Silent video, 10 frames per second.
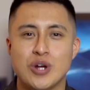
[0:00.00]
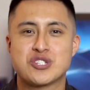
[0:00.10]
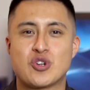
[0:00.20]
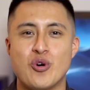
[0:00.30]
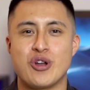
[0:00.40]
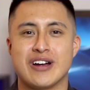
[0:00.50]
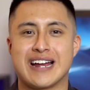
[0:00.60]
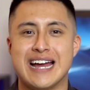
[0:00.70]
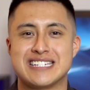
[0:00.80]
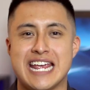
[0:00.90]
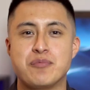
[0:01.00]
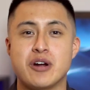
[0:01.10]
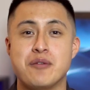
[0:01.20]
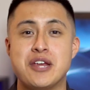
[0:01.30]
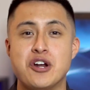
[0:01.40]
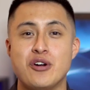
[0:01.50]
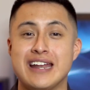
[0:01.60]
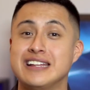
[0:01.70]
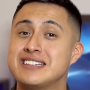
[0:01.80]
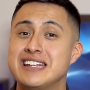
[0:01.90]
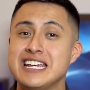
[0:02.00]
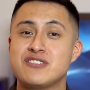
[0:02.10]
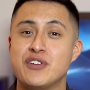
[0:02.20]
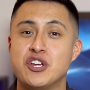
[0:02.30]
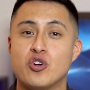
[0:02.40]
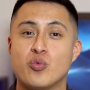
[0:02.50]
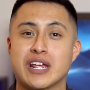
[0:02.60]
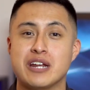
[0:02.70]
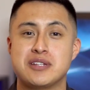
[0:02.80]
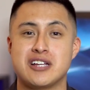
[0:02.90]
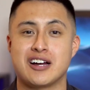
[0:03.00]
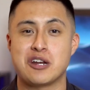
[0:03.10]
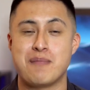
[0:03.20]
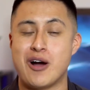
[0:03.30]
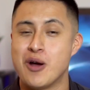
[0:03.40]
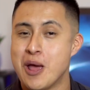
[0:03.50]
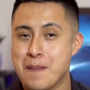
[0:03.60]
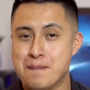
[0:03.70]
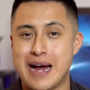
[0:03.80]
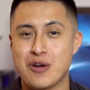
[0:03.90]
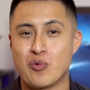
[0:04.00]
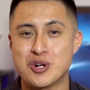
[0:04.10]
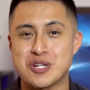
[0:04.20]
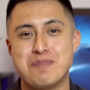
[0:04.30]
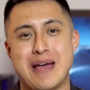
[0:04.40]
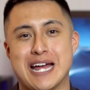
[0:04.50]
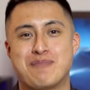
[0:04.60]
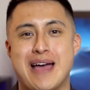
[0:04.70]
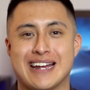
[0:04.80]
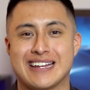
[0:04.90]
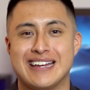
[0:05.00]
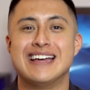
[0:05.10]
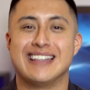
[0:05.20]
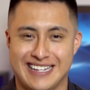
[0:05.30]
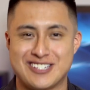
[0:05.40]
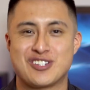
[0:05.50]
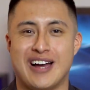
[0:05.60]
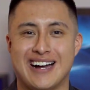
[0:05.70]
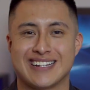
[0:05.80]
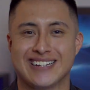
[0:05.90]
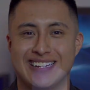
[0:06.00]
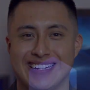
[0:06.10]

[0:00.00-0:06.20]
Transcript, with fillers: What's going on, guys? Abraham here, and in today's video we're going to be talking about my worship backpack. Let's talk.